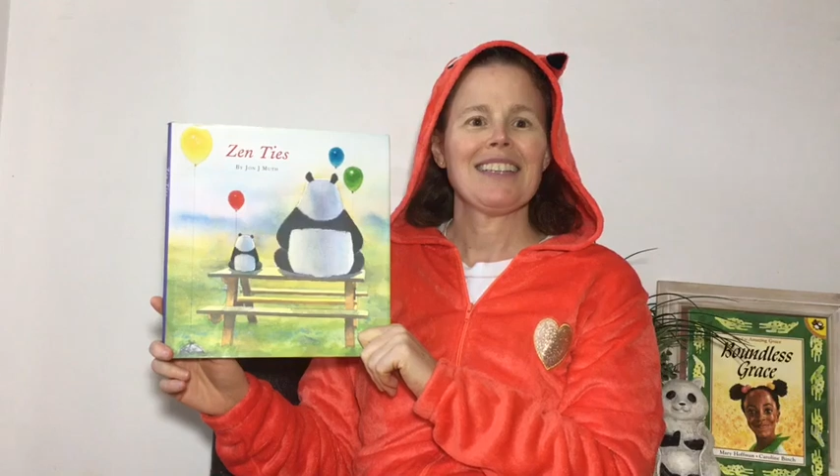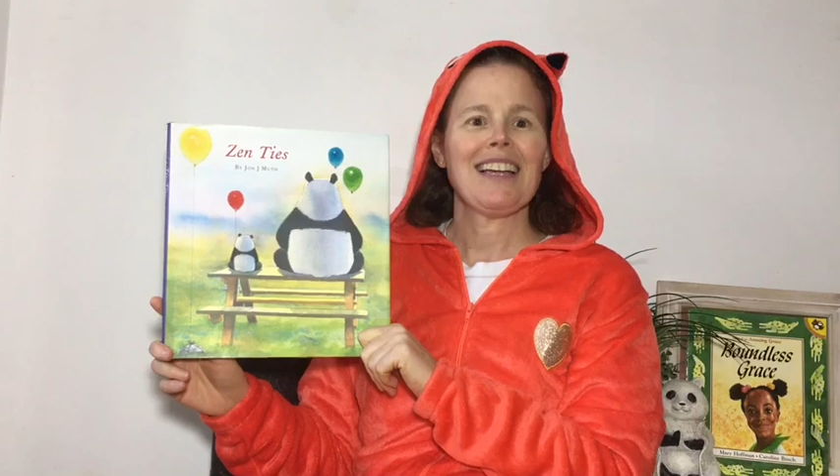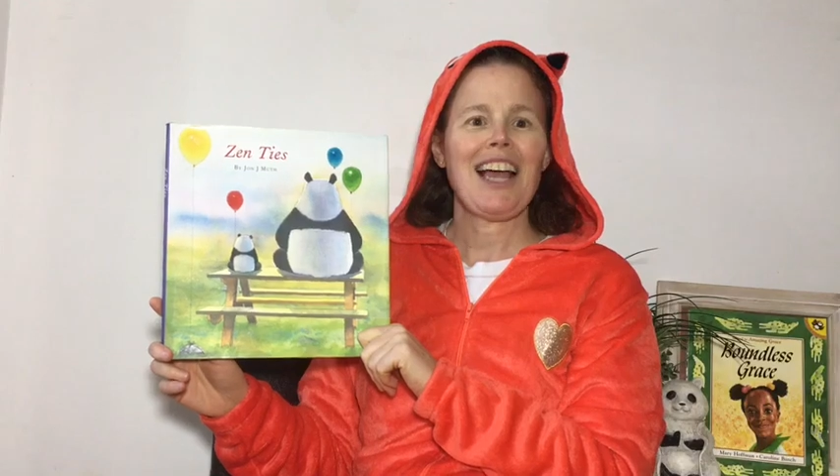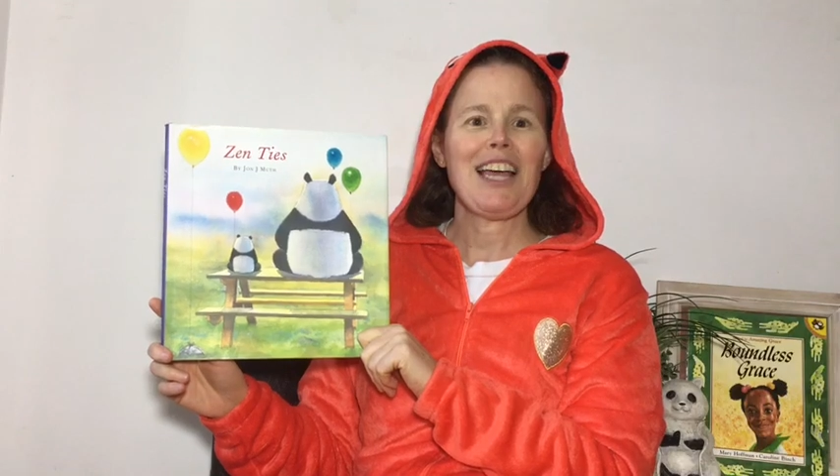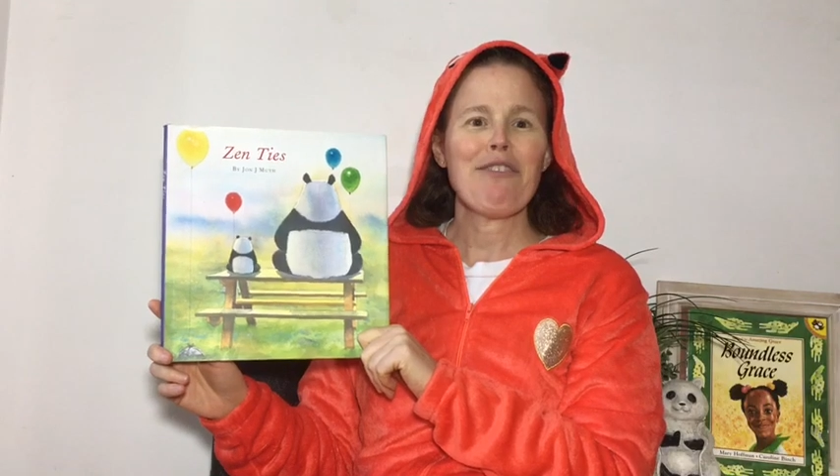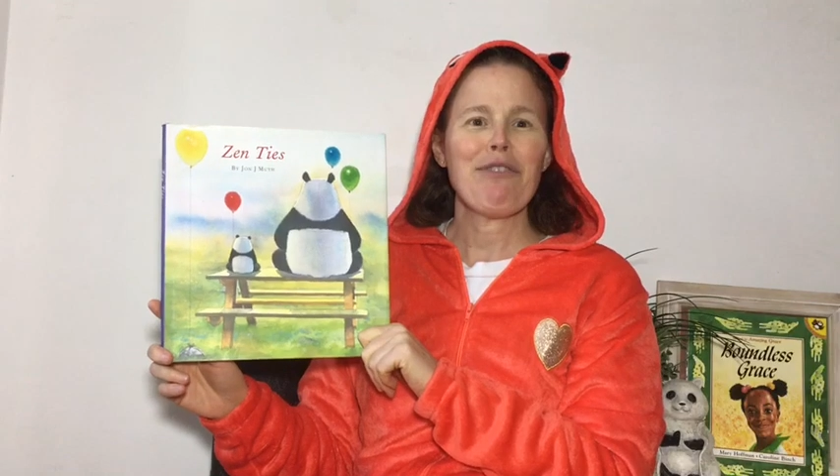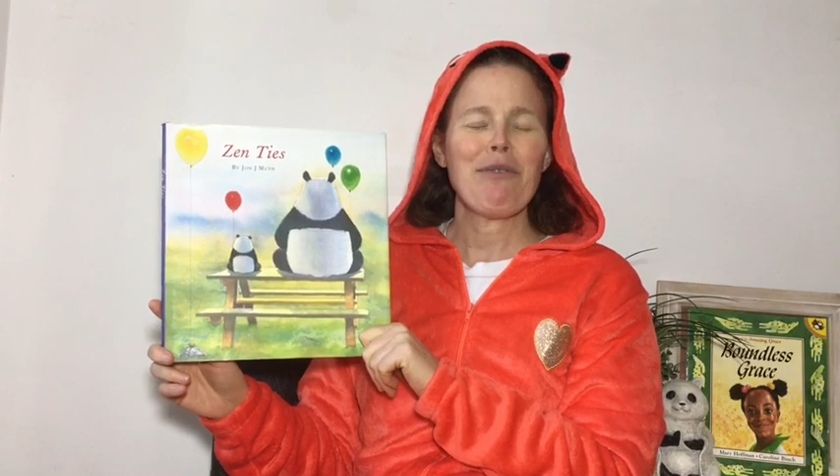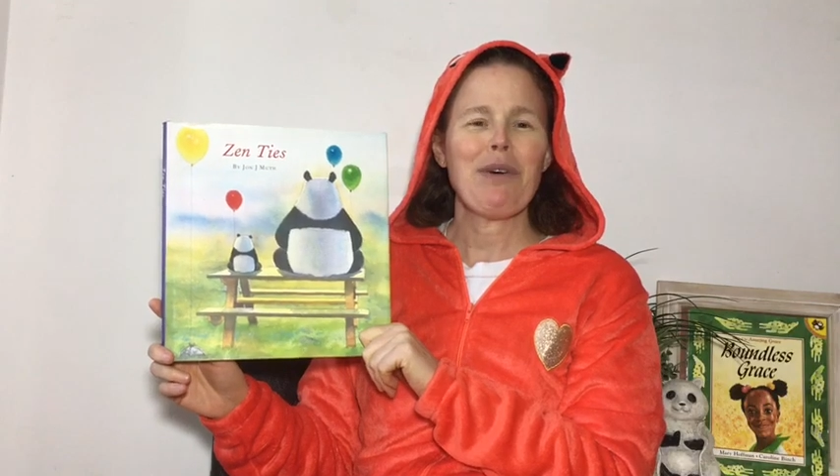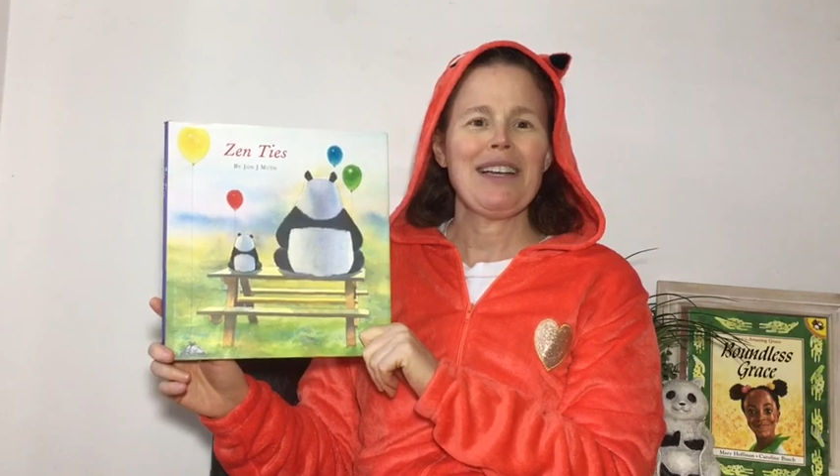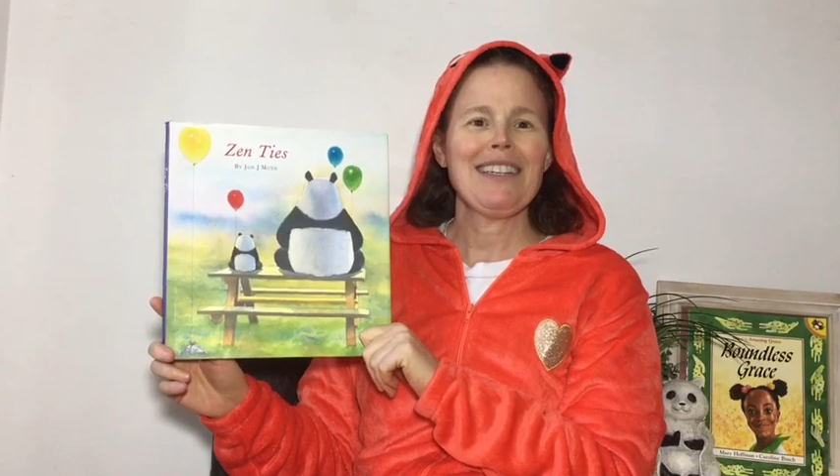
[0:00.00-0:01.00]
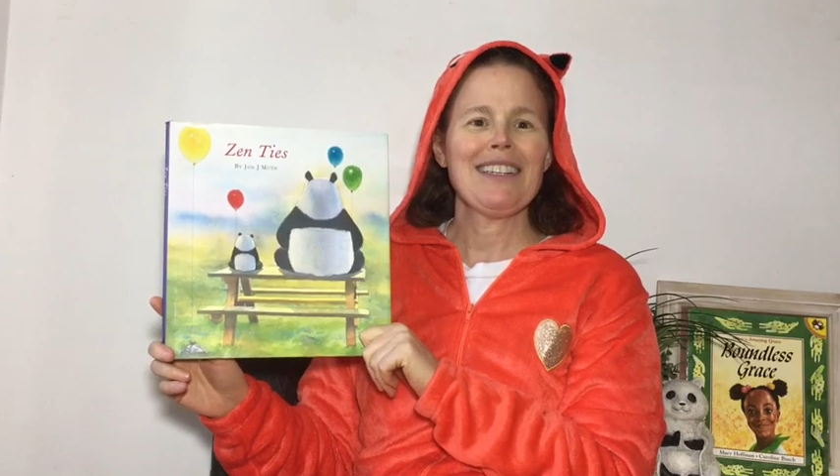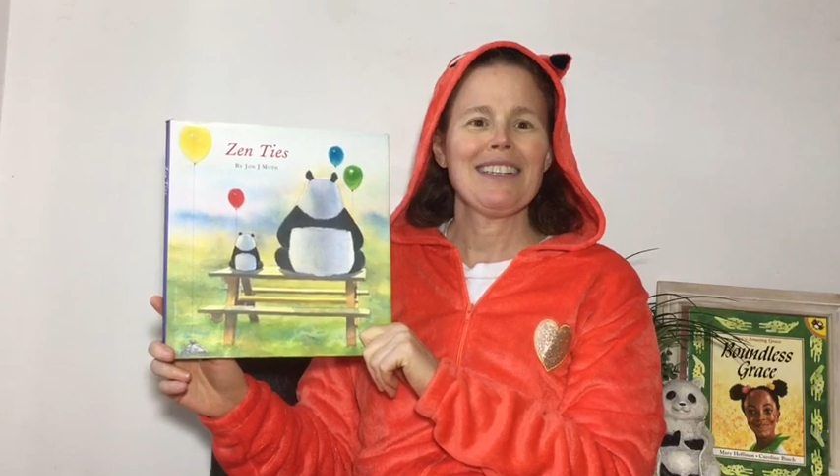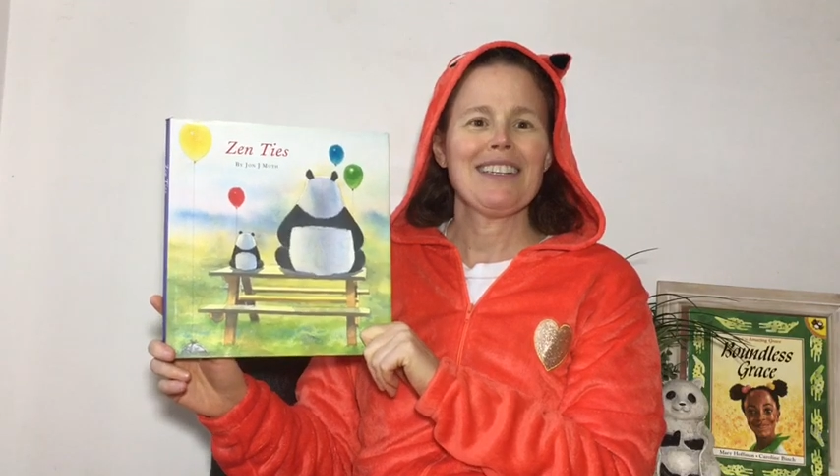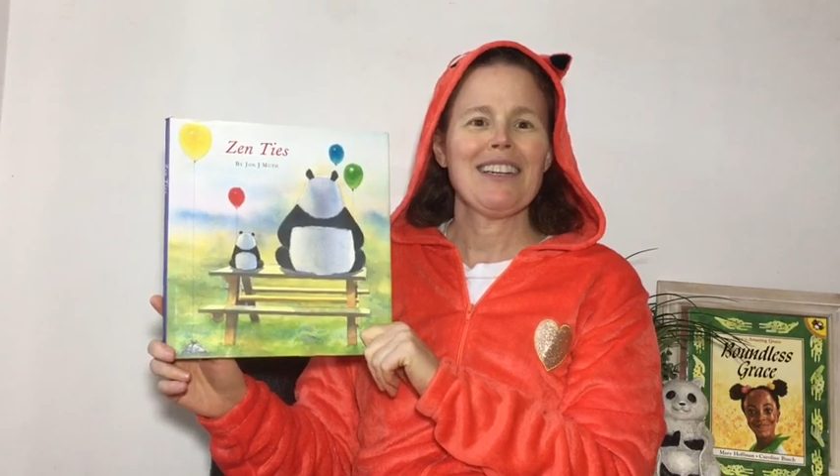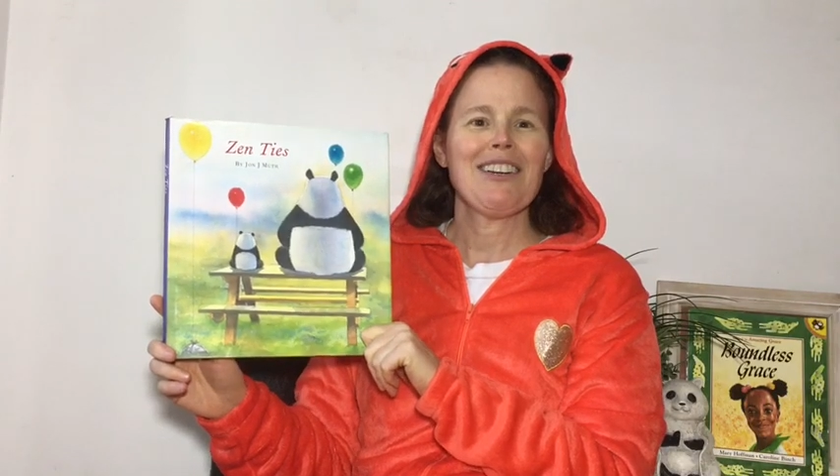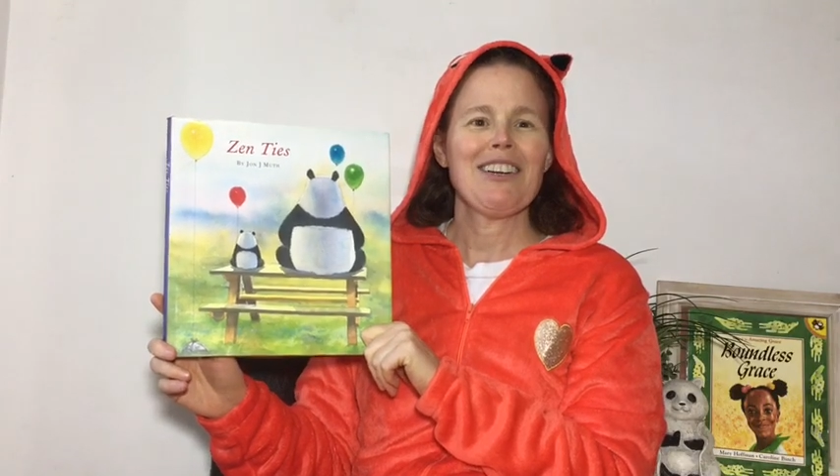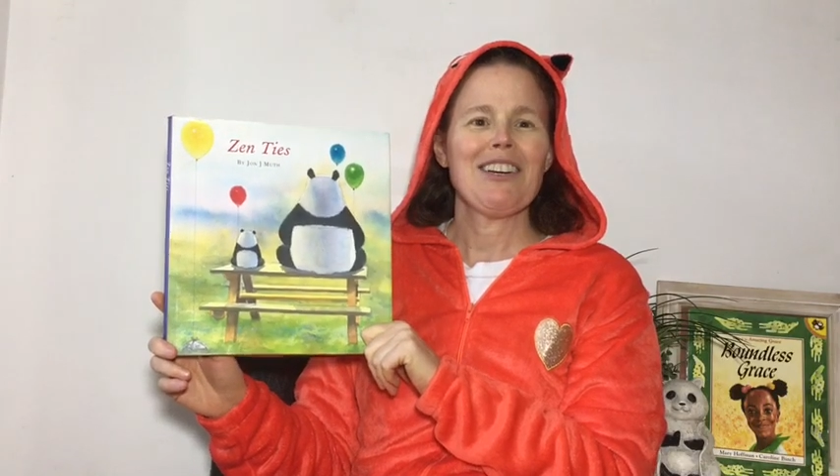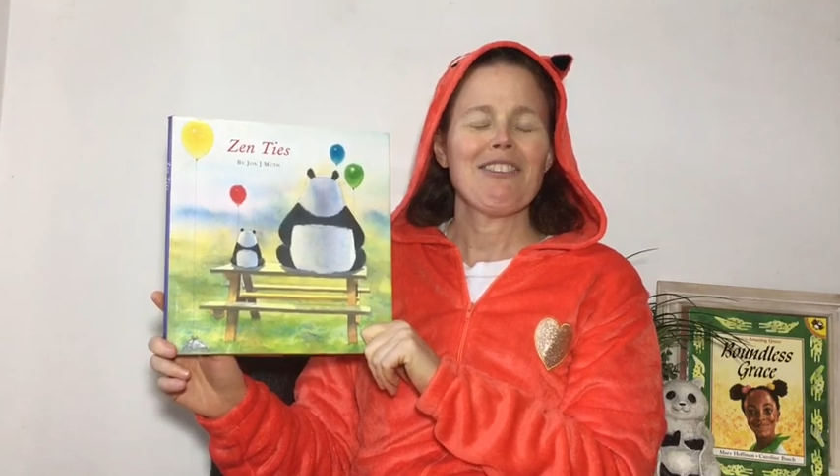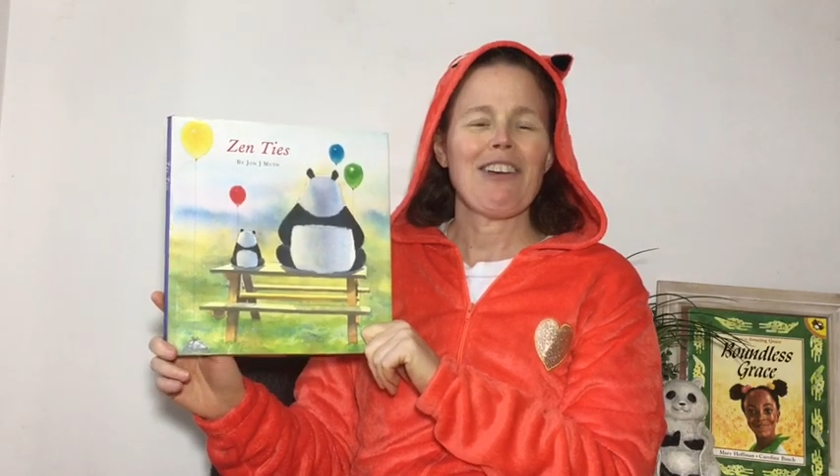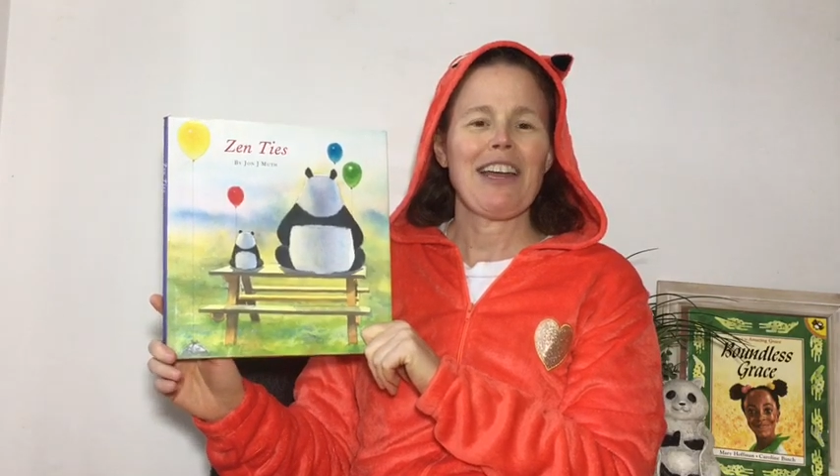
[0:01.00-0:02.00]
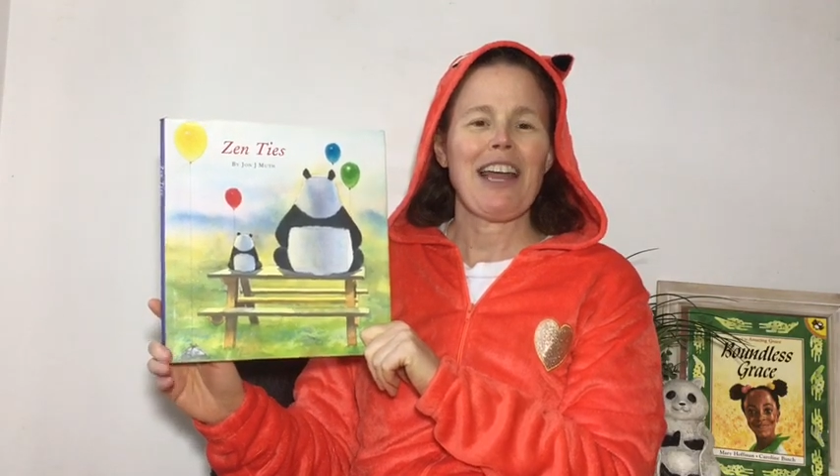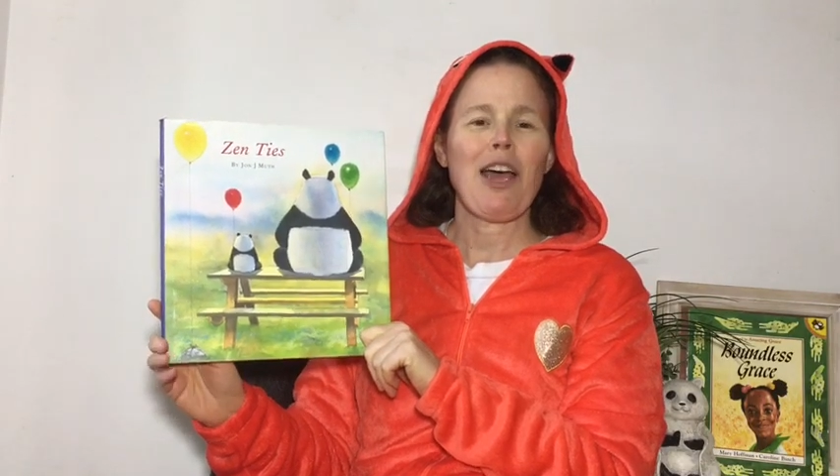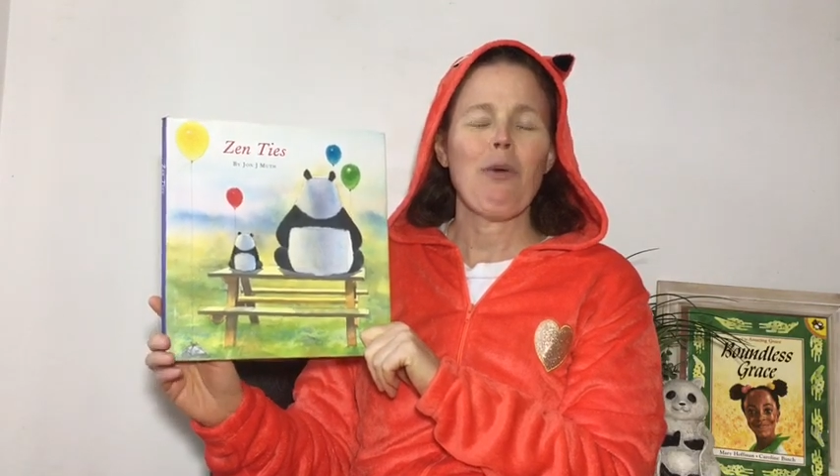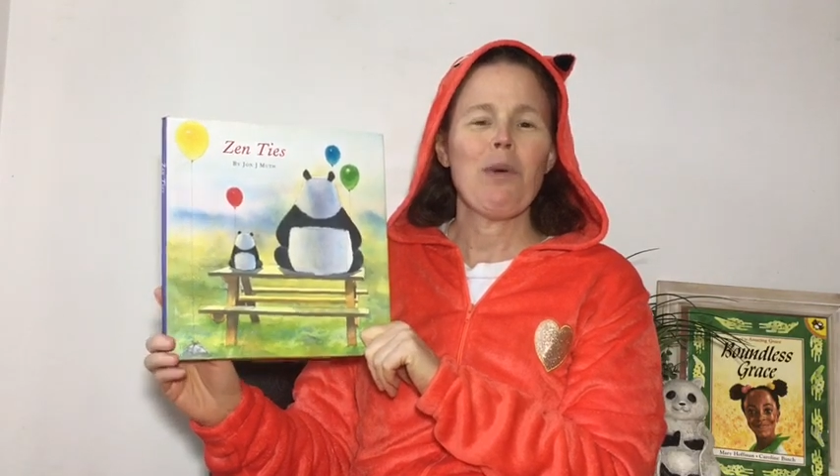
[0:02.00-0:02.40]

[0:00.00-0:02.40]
Hi everyone. Right now